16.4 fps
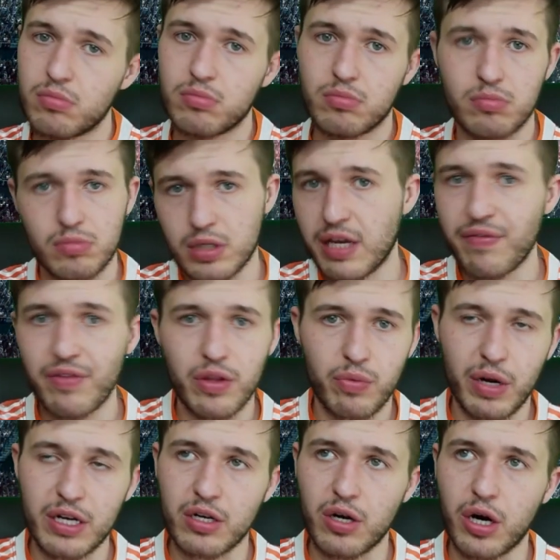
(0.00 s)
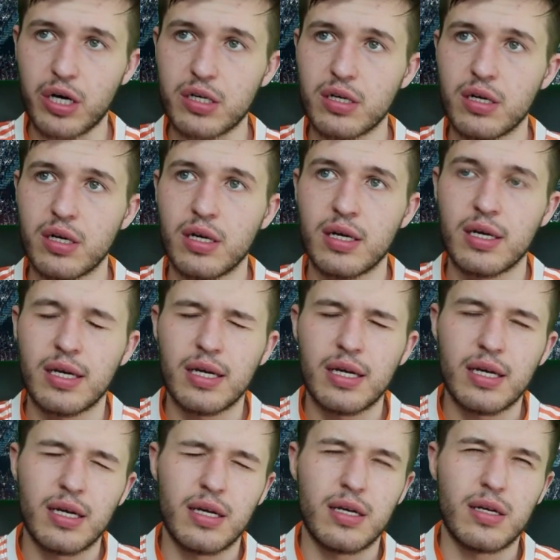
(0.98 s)
given the red card,
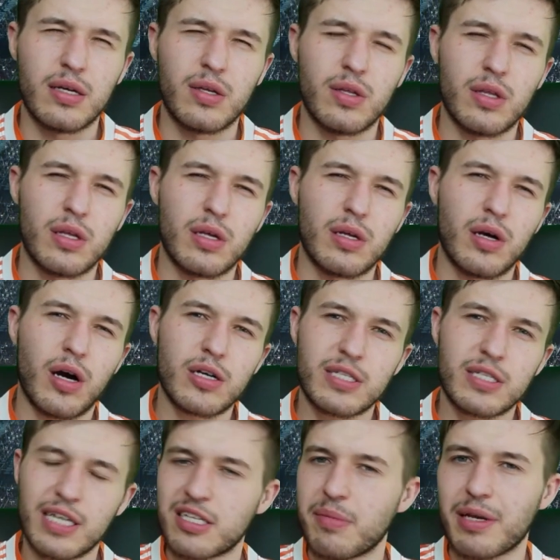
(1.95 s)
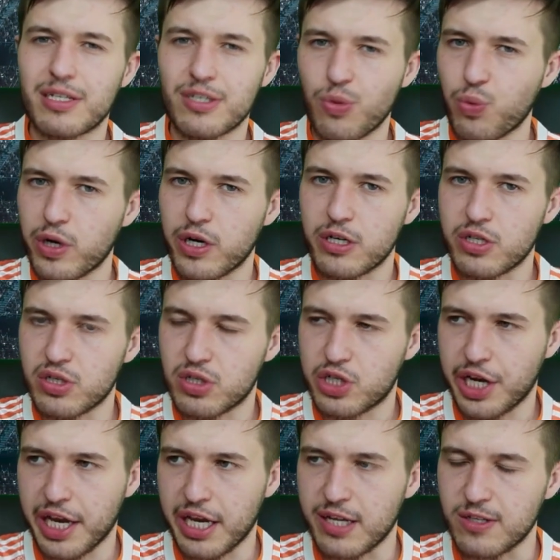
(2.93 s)
Arteta makes a weird
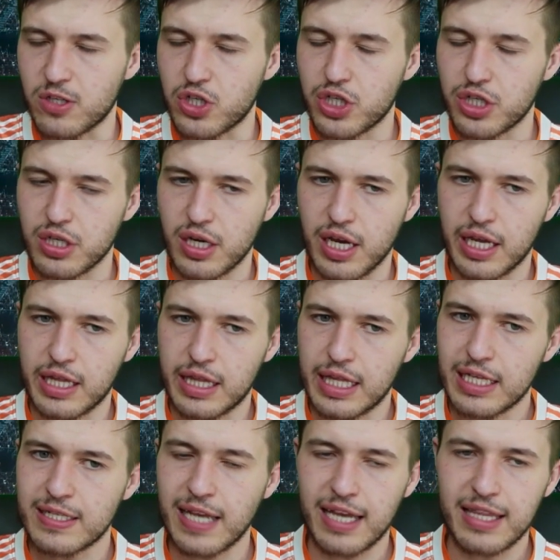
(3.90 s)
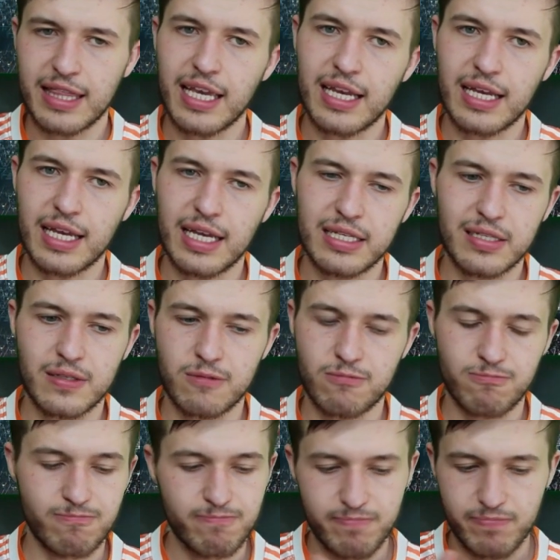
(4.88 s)
change. And this, I think,
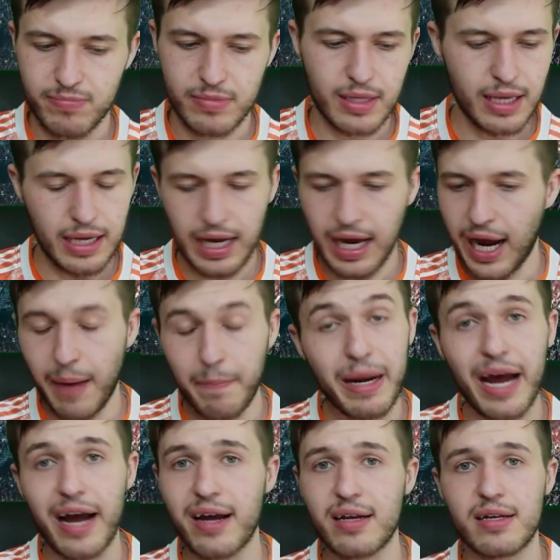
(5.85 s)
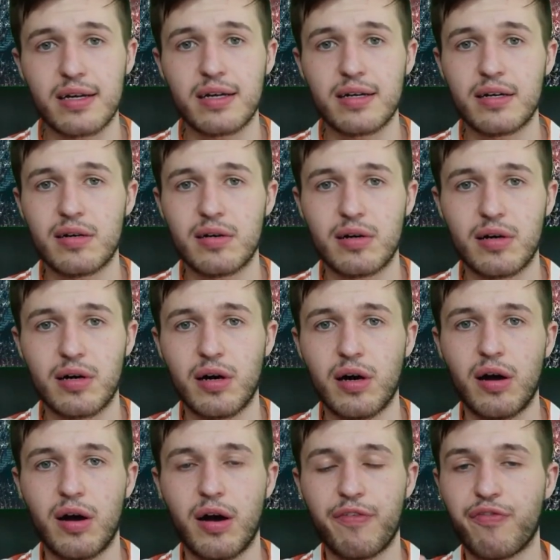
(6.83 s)
I'm not
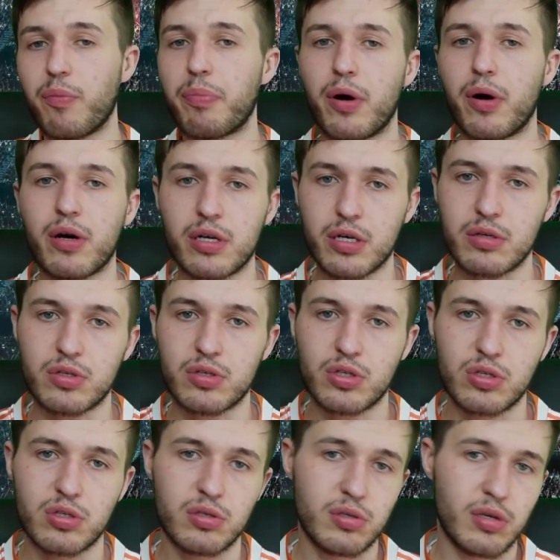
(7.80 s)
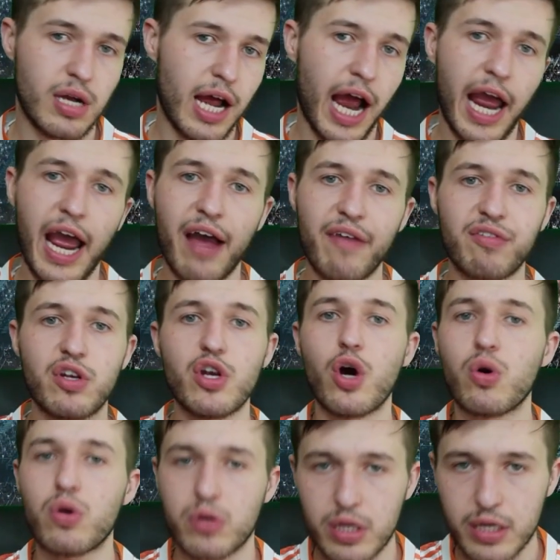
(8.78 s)
a football coach. I have no
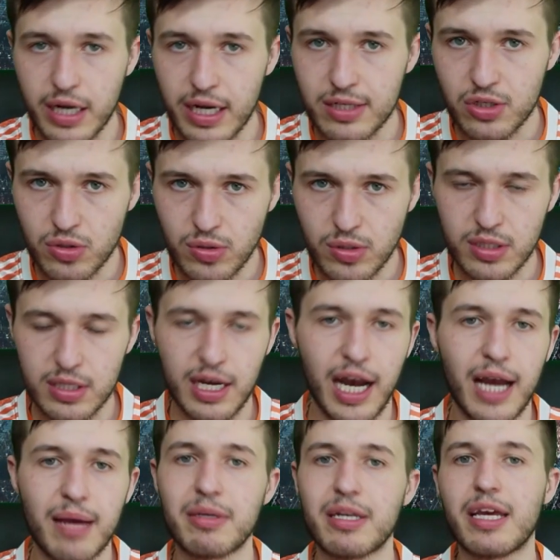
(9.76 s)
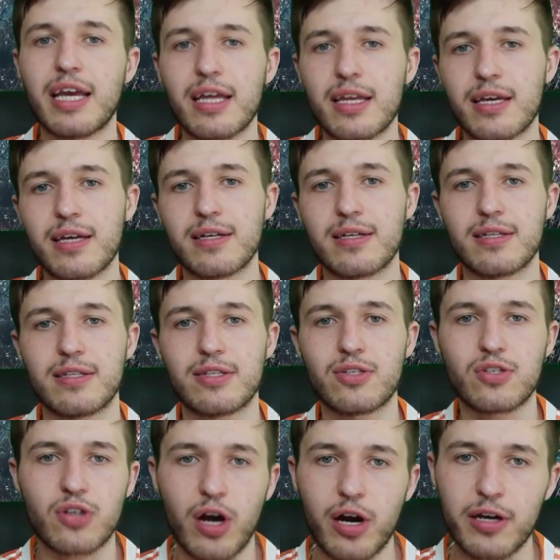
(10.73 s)
credentials. I'm an idiot
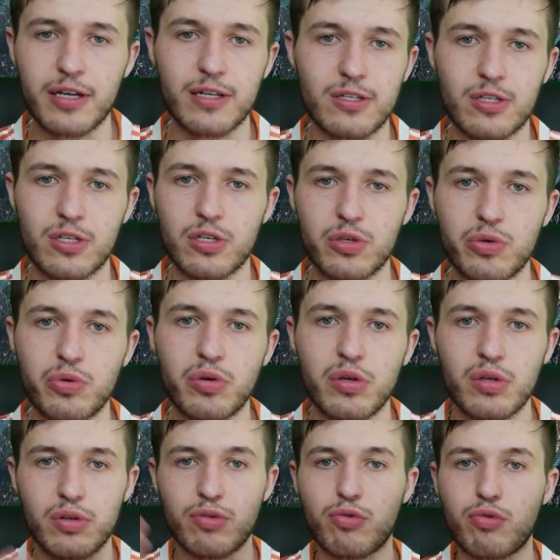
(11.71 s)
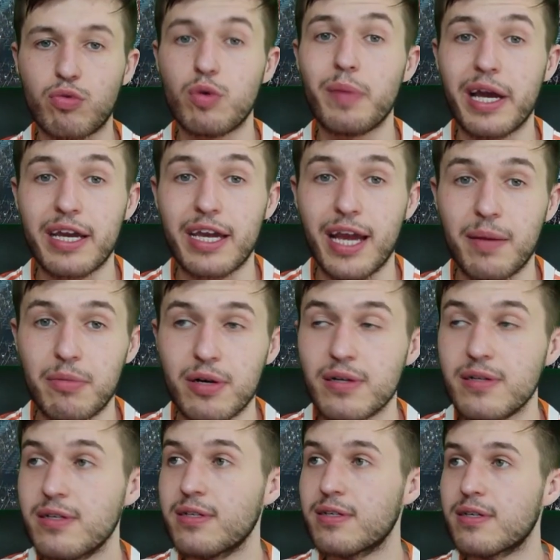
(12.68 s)
talking to you through my camera
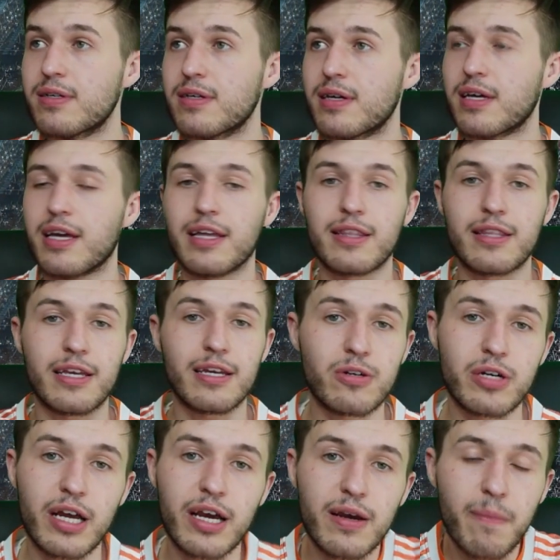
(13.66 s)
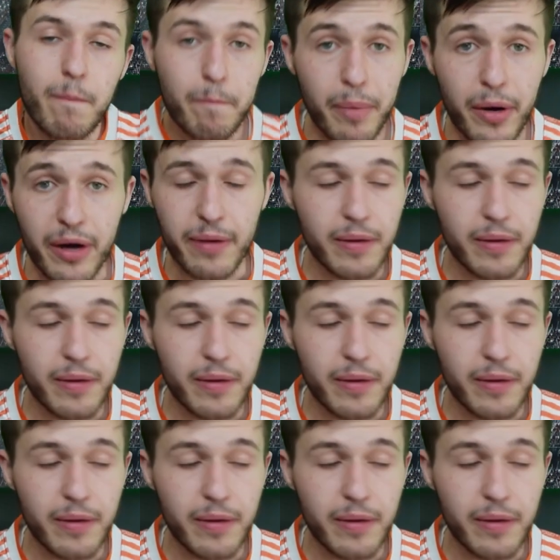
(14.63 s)
and the internet. But